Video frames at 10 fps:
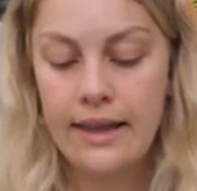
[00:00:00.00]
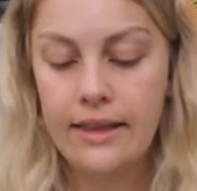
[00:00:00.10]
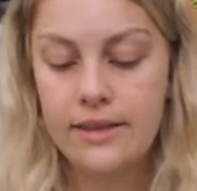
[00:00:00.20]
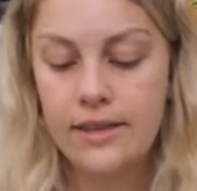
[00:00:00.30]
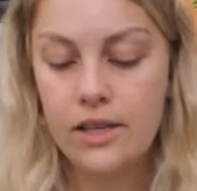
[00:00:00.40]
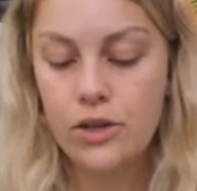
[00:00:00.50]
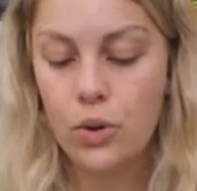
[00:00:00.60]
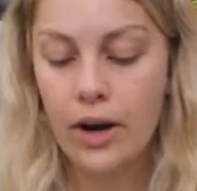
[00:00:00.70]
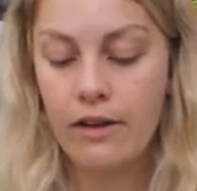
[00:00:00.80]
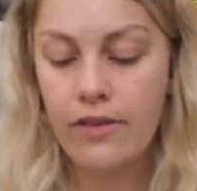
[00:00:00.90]
This is the
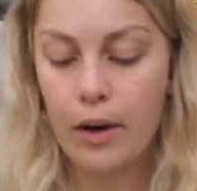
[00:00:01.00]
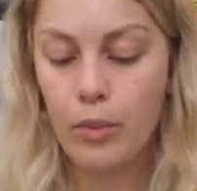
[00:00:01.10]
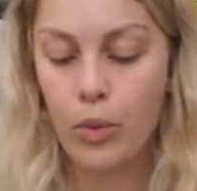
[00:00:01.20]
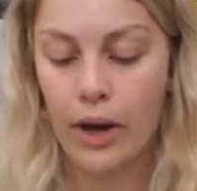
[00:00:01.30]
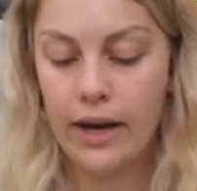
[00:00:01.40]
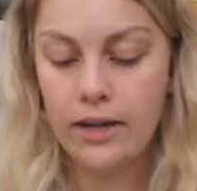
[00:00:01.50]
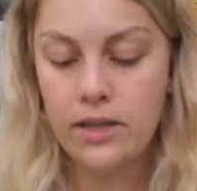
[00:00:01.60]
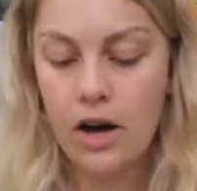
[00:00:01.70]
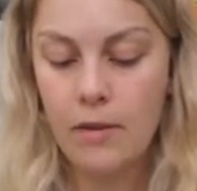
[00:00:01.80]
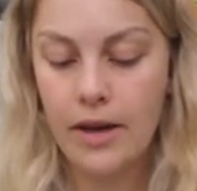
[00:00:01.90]
story of that boy,
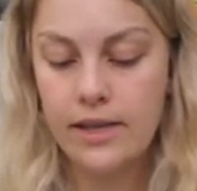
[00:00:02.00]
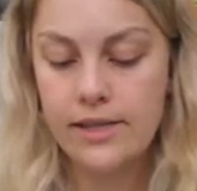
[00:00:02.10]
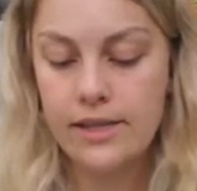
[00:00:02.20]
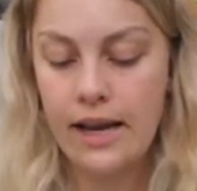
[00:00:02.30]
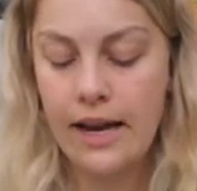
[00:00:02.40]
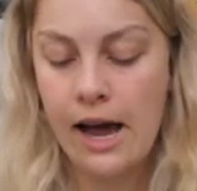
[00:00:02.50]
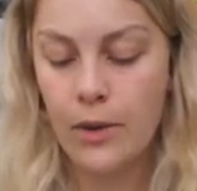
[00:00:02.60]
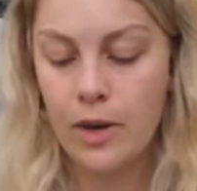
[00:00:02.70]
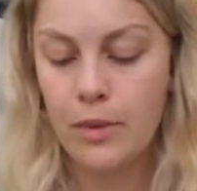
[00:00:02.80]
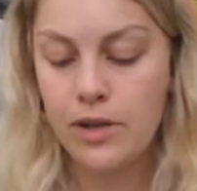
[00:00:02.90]
Thomas, and how
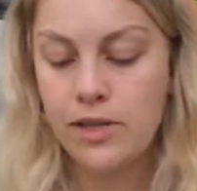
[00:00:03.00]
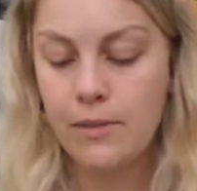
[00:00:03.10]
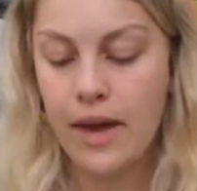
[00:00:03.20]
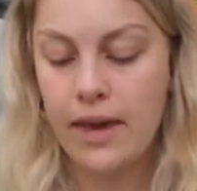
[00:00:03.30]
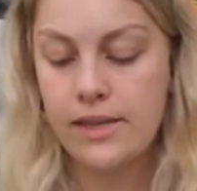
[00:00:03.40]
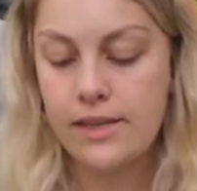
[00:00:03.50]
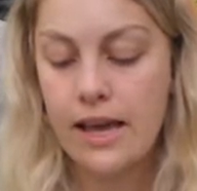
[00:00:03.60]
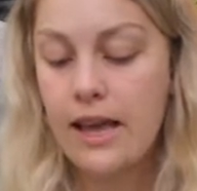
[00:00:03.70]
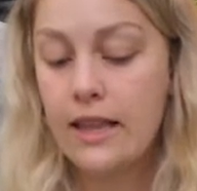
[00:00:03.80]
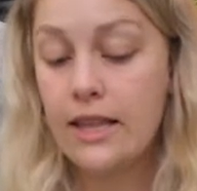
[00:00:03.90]
he built a maze
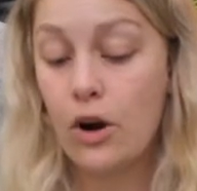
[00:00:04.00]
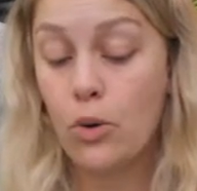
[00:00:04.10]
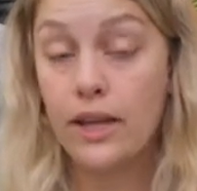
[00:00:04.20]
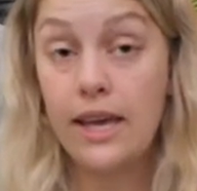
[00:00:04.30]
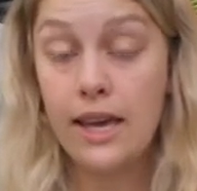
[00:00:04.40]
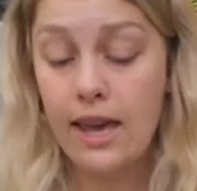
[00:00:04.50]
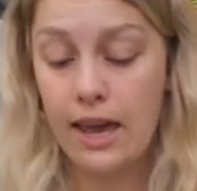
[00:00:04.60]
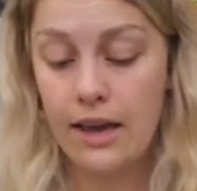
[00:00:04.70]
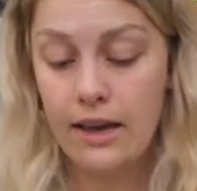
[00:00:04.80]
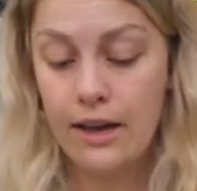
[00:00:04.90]
that only
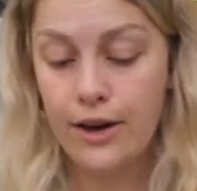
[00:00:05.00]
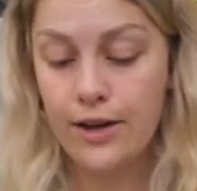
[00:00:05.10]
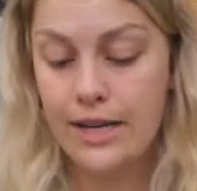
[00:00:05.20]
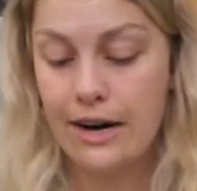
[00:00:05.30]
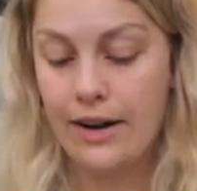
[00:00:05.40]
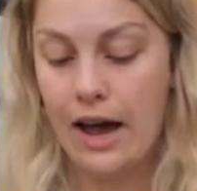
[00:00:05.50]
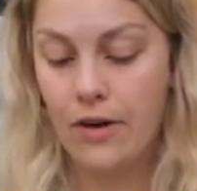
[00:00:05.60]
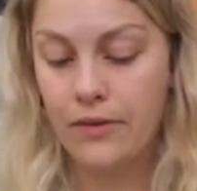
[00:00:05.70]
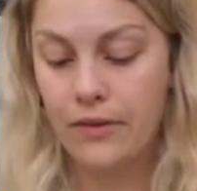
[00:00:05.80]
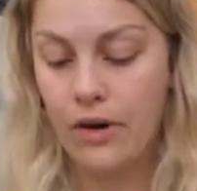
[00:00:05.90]
he could tear
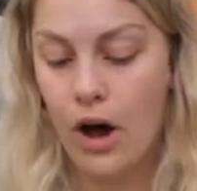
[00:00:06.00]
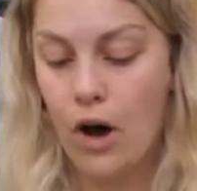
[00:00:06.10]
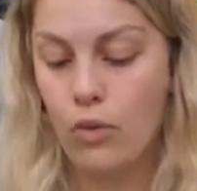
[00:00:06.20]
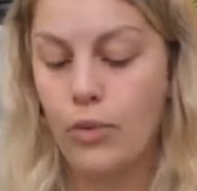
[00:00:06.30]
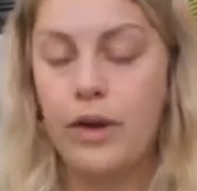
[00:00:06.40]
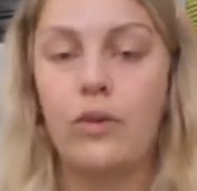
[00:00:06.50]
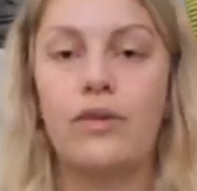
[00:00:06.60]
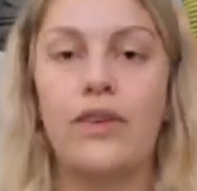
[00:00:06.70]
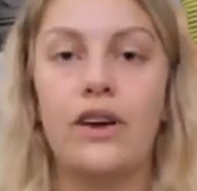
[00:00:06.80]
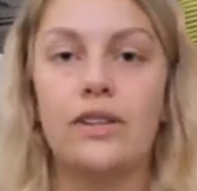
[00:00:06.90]
down. All will be
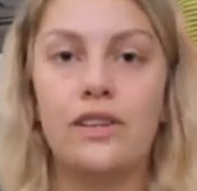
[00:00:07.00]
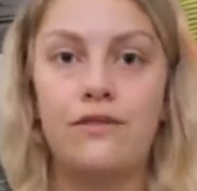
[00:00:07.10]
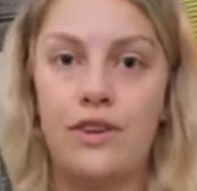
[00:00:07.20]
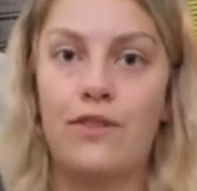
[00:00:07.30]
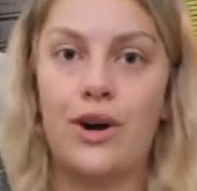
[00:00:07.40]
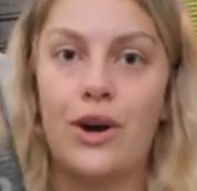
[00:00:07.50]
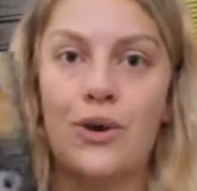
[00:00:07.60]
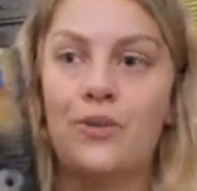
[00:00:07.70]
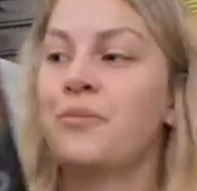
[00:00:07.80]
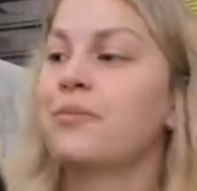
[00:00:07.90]
revealed in Fever
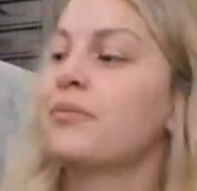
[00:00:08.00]
Code.